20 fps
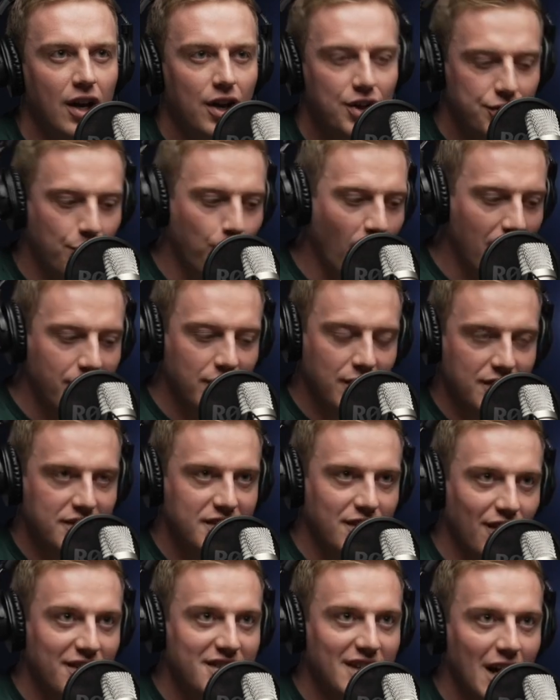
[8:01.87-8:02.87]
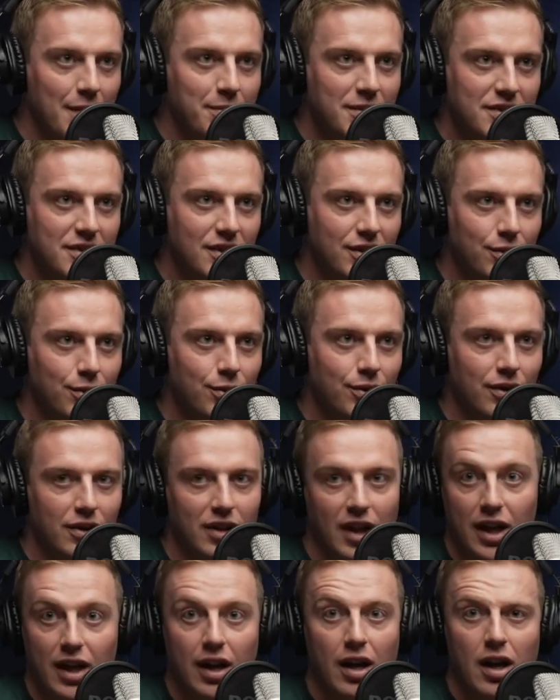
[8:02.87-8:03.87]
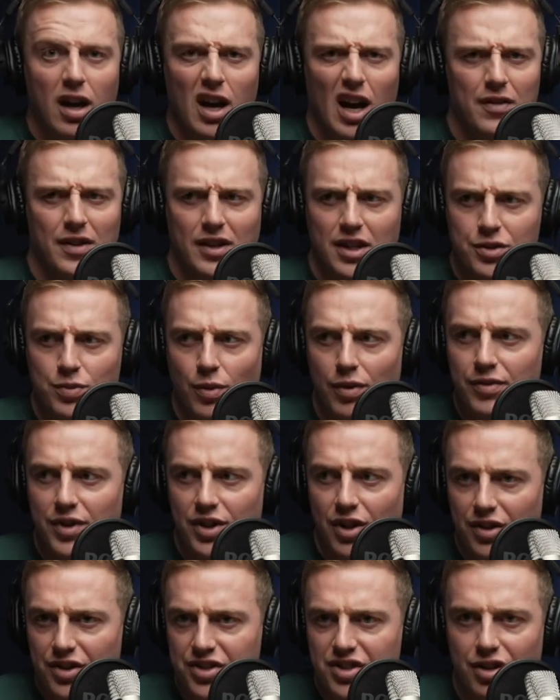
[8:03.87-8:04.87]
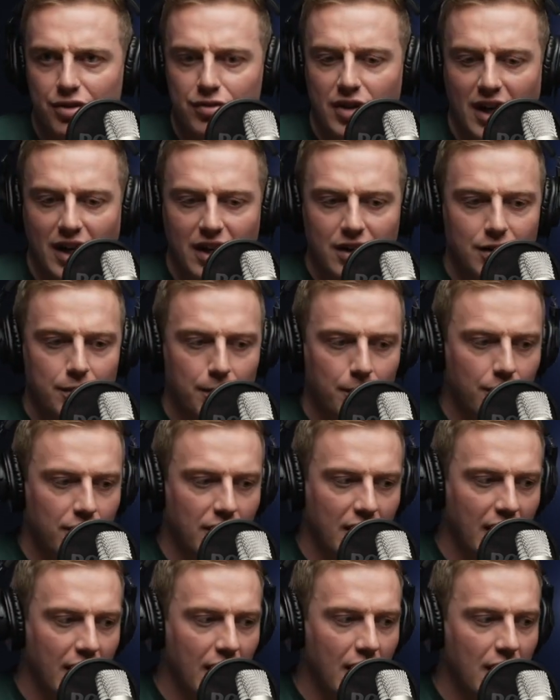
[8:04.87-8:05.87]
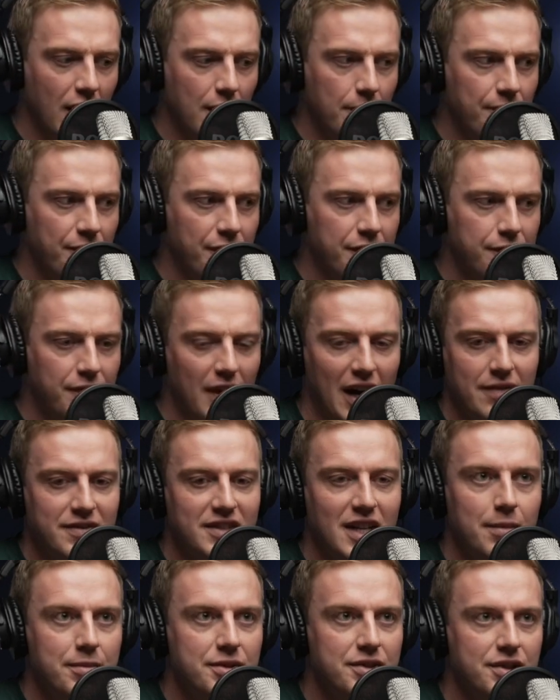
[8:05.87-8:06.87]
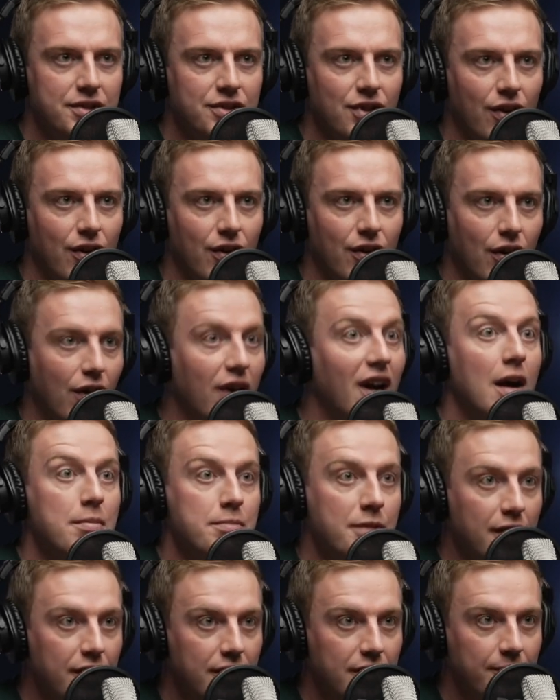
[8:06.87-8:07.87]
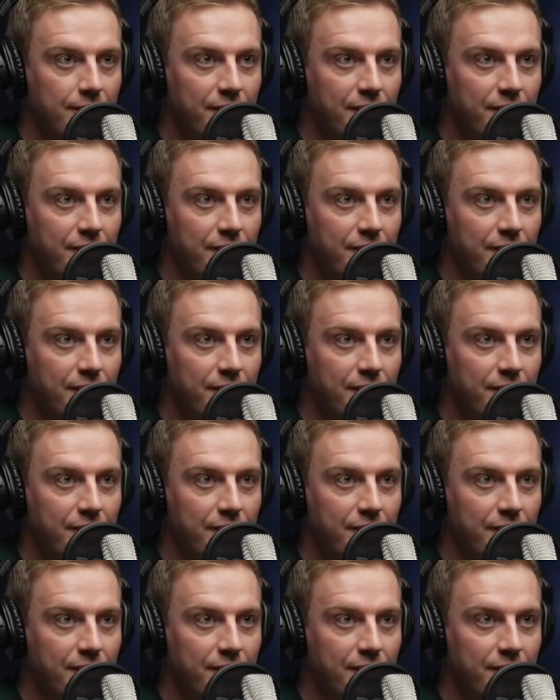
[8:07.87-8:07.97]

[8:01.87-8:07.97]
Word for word: So whatever you'd sort of type into Google, like I think there's one video that's still ranking #1, like 5 tips to talk on camera.